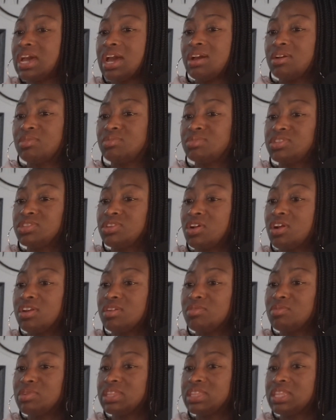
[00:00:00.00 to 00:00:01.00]
I was
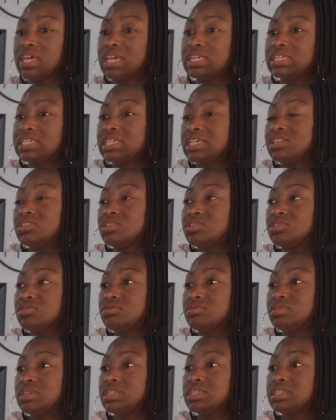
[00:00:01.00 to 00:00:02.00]
started with like 10
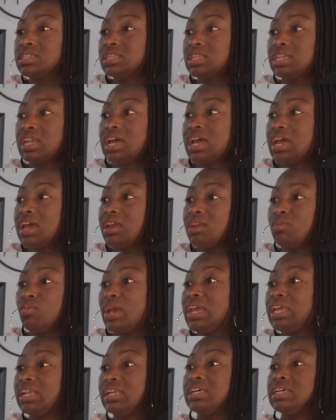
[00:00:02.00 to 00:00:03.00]
students, and then I had a
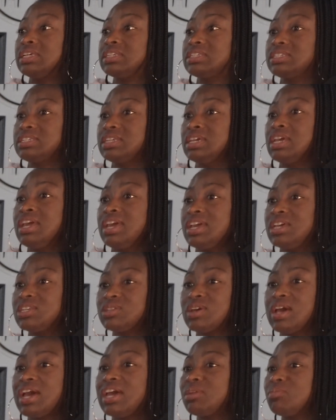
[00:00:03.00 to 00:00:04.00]
wait list. And
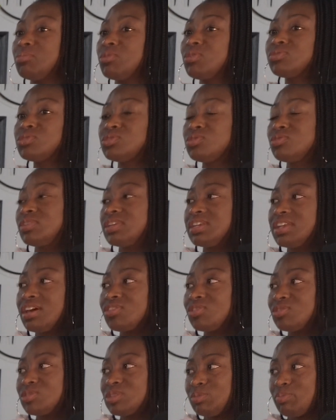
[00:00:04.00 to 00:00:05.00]
so I had to move to
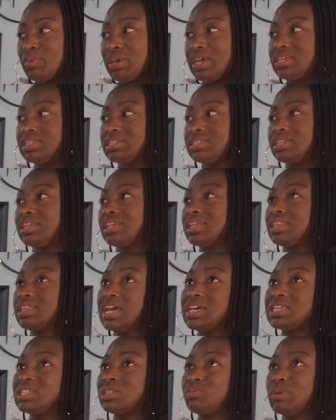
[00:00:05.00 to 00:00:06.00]
another space. And in
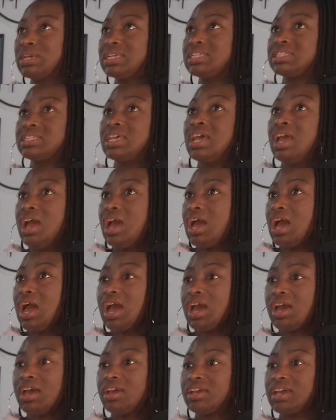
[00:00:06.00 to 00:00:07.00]
that space,
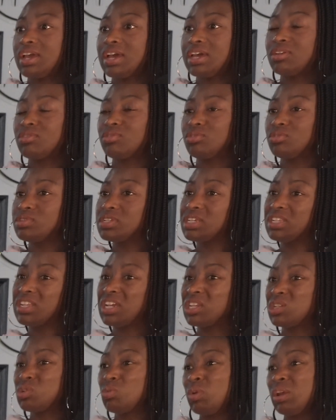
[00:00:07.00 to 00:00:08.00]
I grew to
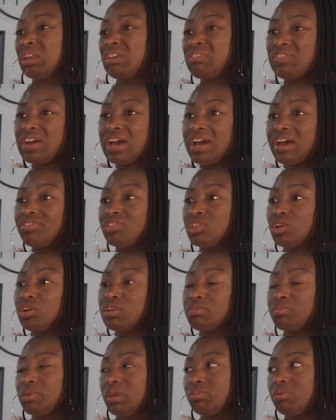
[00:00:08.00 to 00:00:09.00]
like 25,
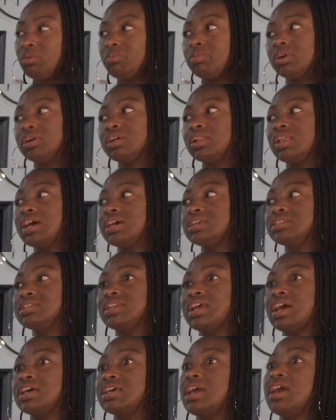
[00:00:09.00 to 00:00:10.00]
30 people per class,
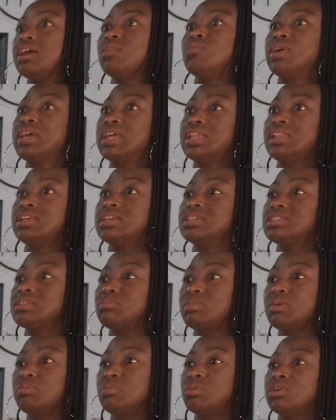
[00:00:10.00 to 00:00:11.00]
and I had wait lists,
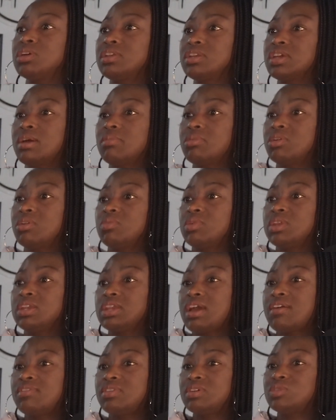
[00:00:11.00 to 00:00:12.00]
and people couldn't come in, or we
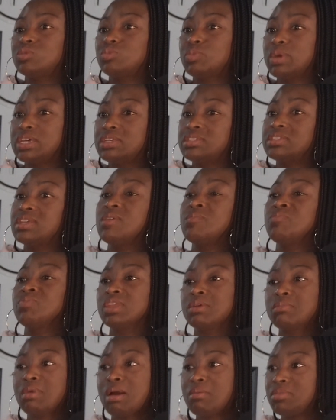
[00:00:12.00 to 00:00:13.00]
didn't have enough space.
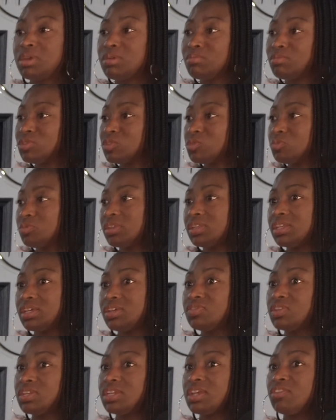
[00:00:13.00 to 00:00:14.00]
My members
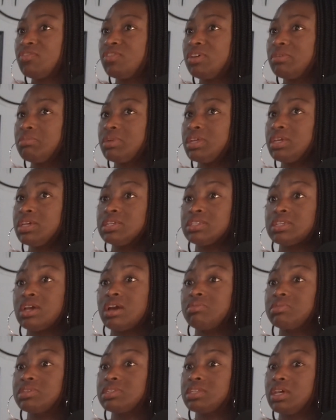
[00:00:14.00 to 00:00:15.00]
believed enough in me because
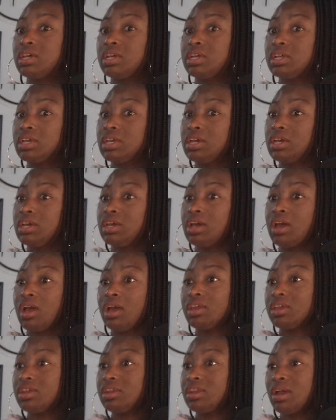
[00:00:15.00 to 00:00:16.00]
I was like,
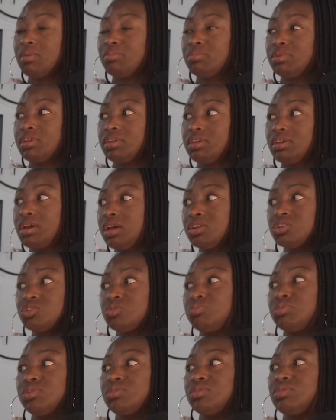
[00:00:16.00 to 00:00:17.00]
I cannot be an
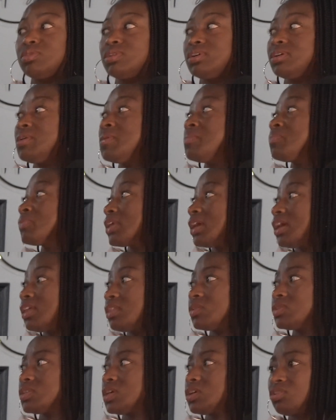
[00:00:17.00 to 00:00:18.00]
entrepreneur.
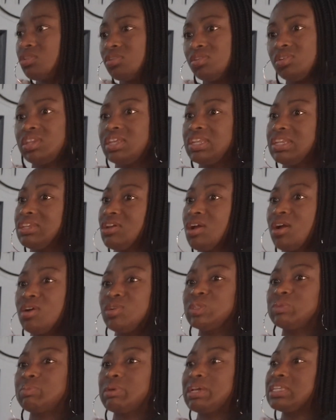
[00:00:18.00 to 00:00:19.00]
And they was like, girl, you needed your
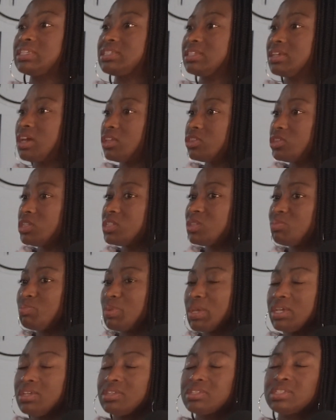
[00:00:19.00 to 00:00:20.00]
own space. Got this
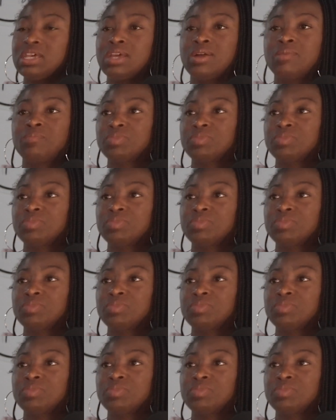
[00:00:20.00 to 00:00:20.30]
space.